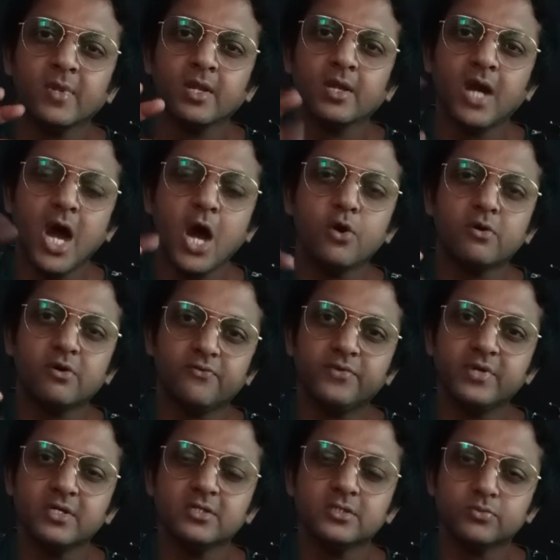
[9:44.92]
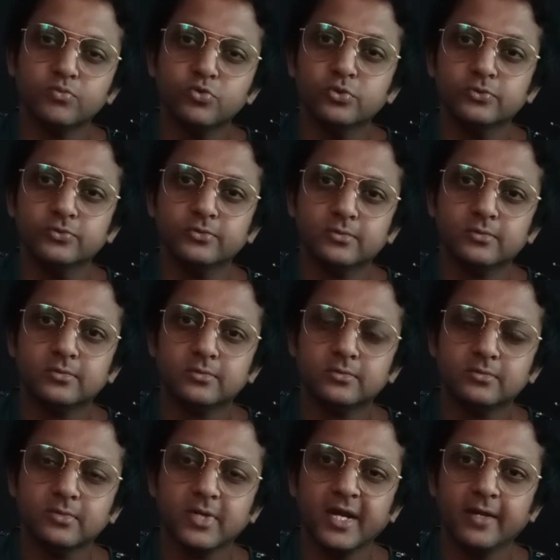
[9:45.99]
how our fingers move,
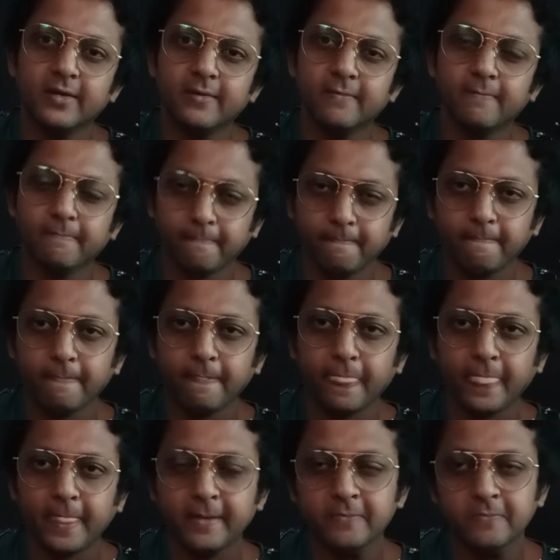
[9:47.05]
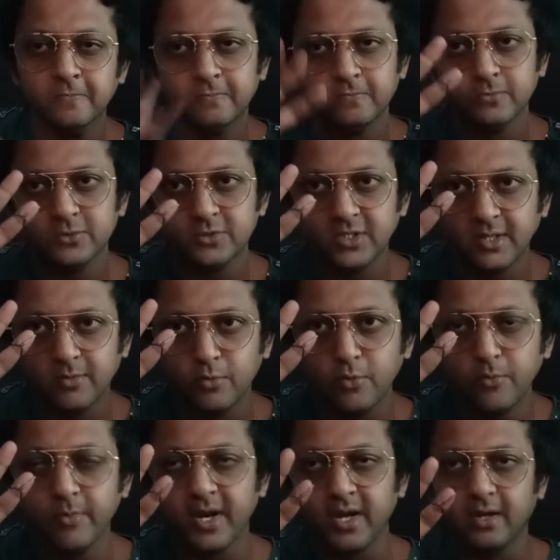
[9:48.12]
right? See the
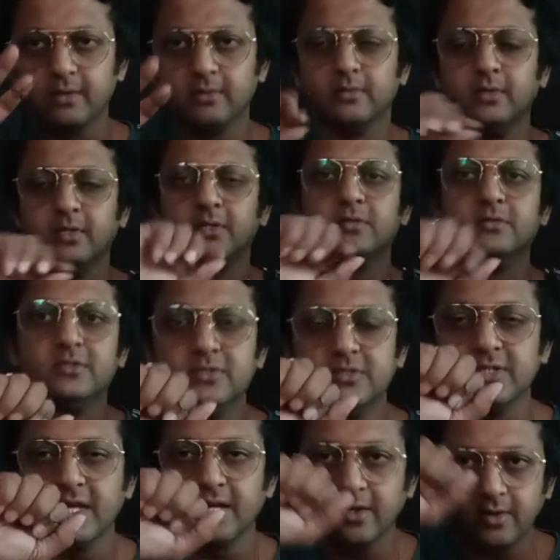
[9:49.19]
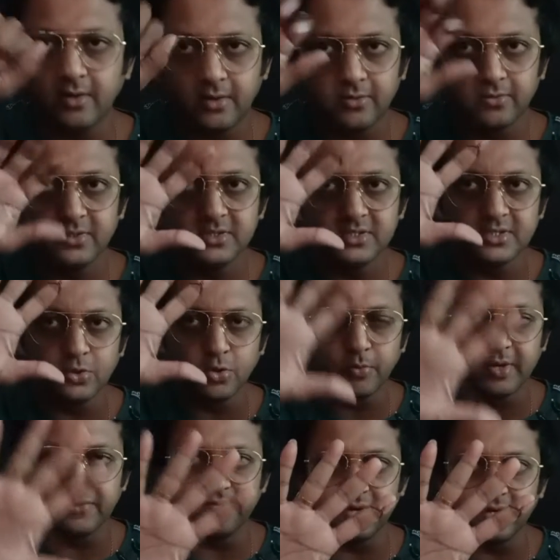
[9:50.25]
movement. This is an
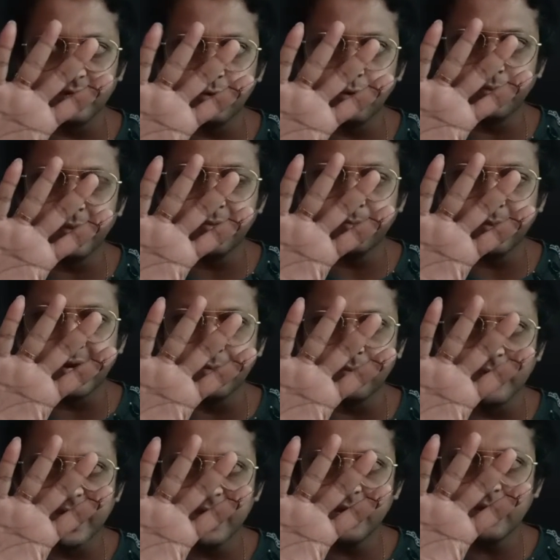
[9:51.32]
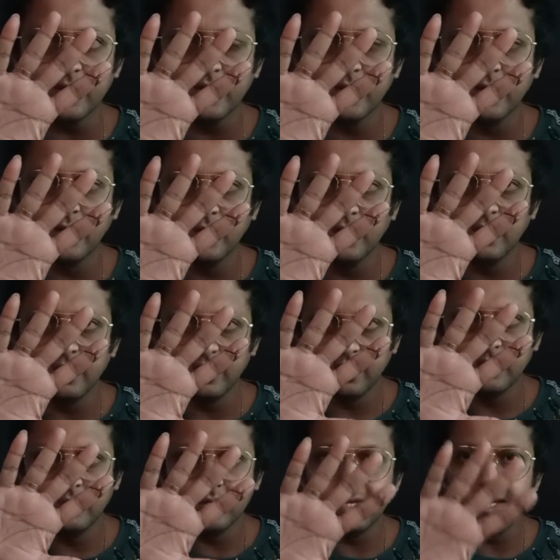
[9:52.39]
open palm, right?
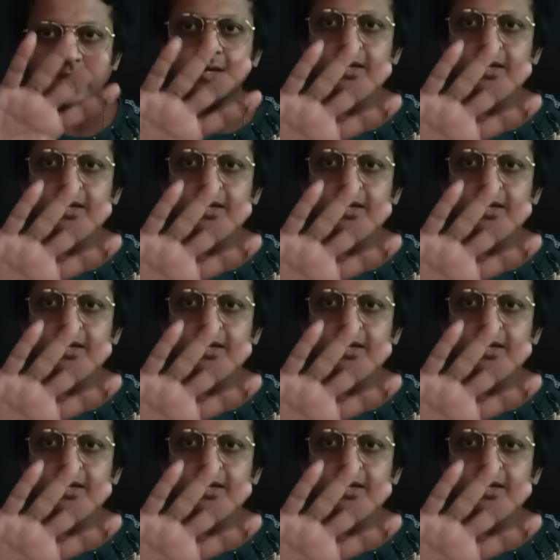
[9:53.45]
Yeah.